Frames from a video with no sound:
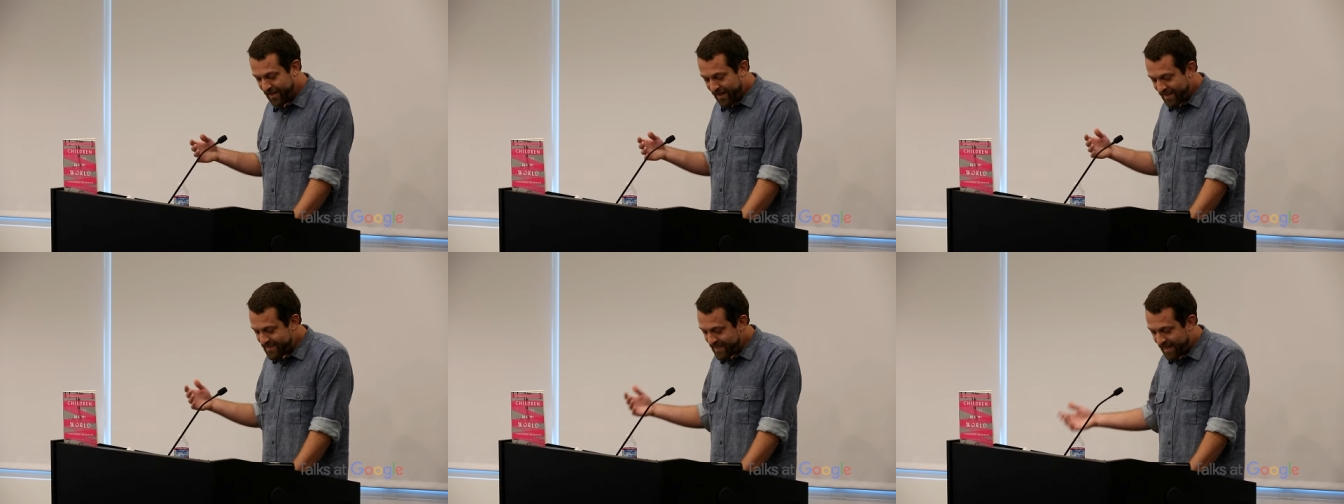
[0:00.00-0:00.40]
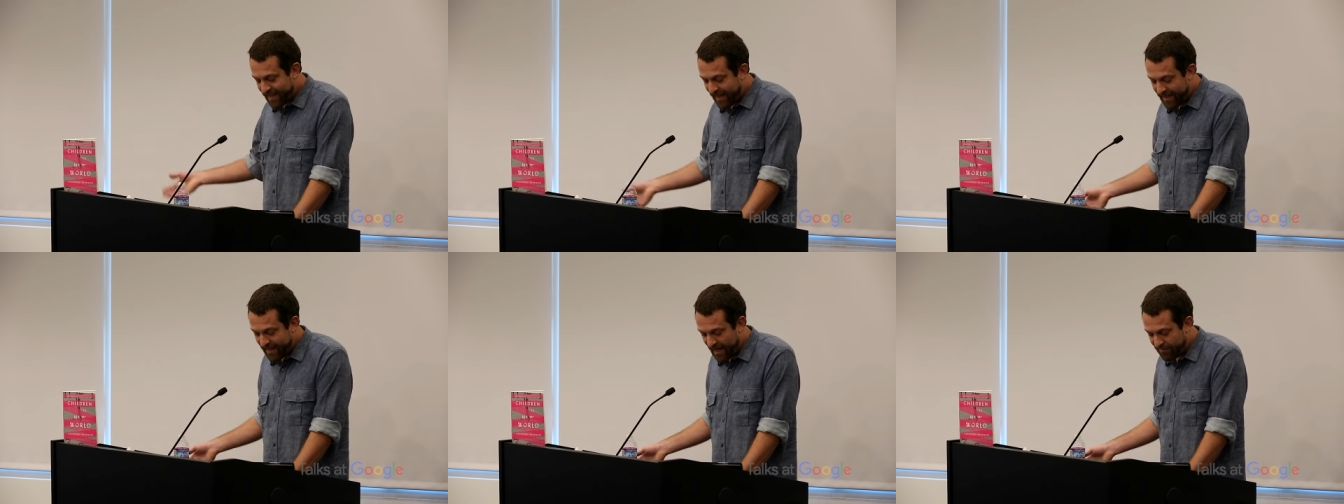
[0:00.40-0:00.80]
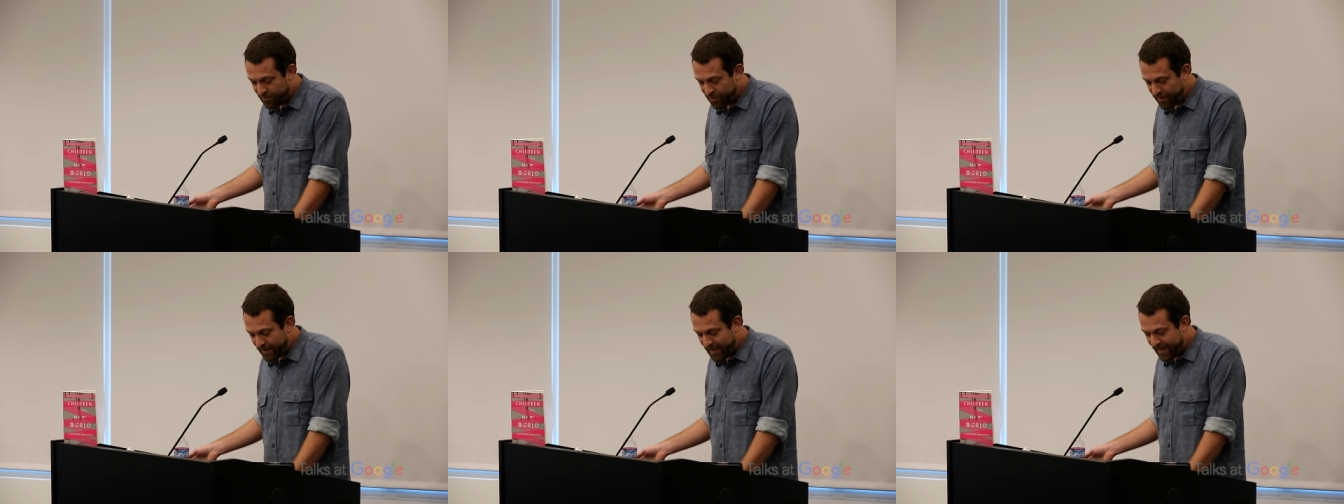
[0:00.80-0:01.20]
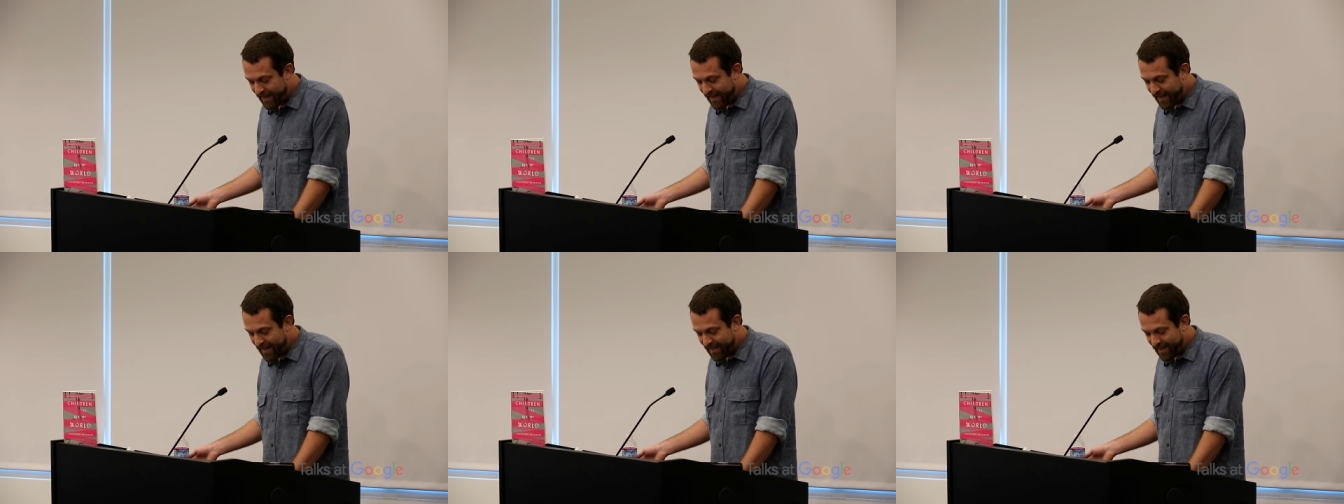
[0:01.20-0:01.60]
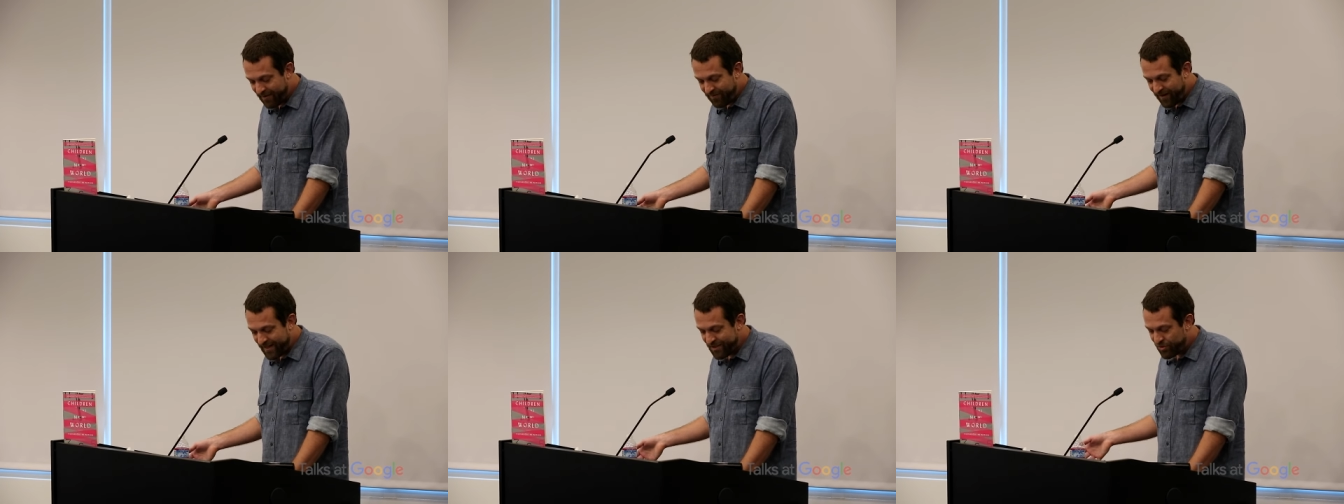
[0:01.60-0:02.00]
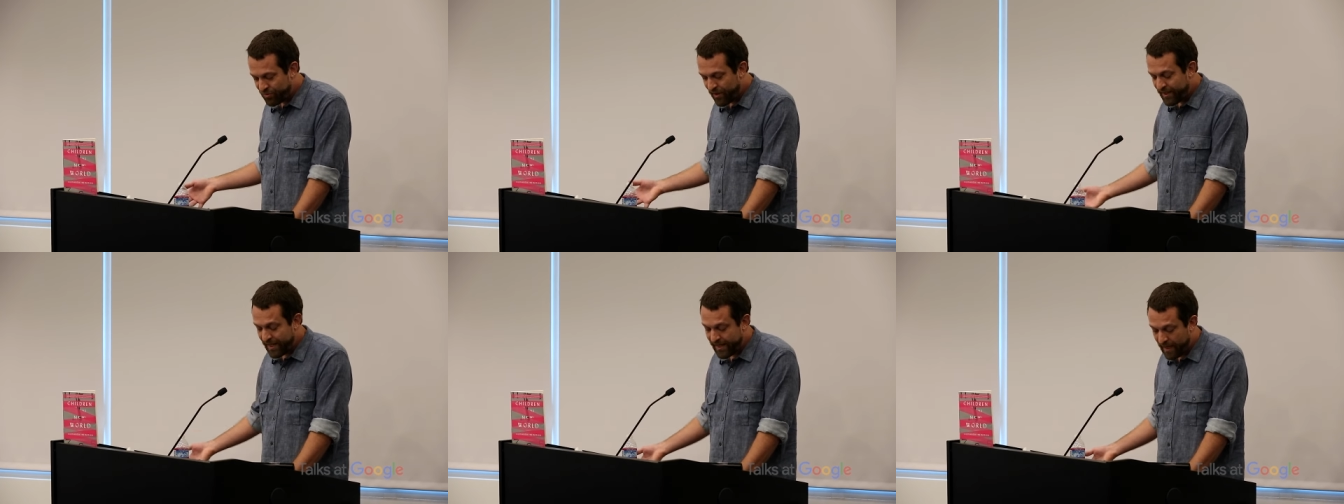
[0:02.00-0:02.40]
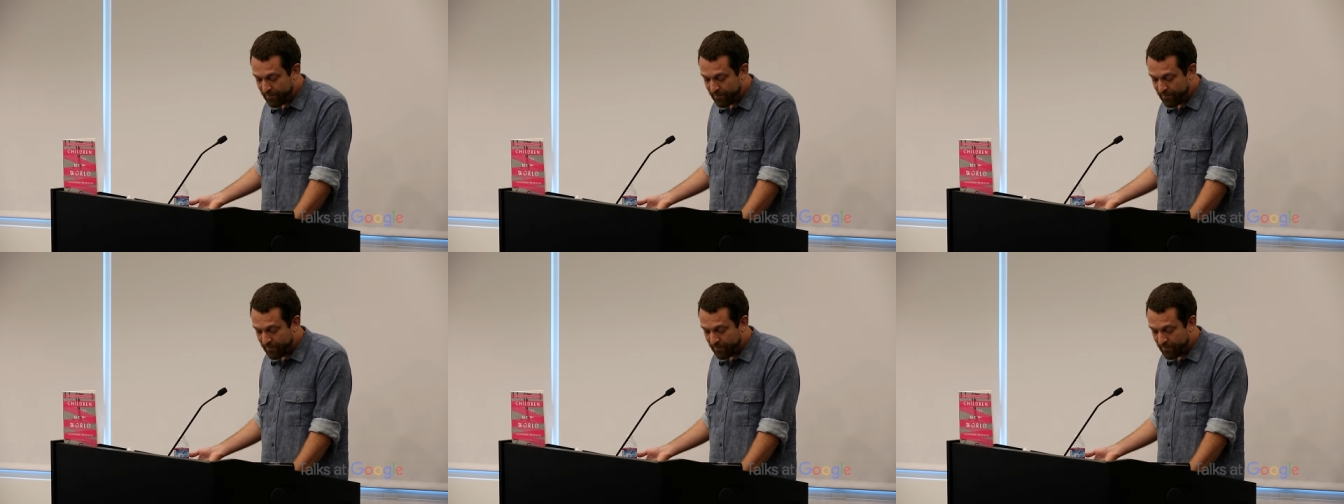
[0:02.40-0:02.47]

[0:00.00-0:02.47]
A decade after linking in, I'd find drinking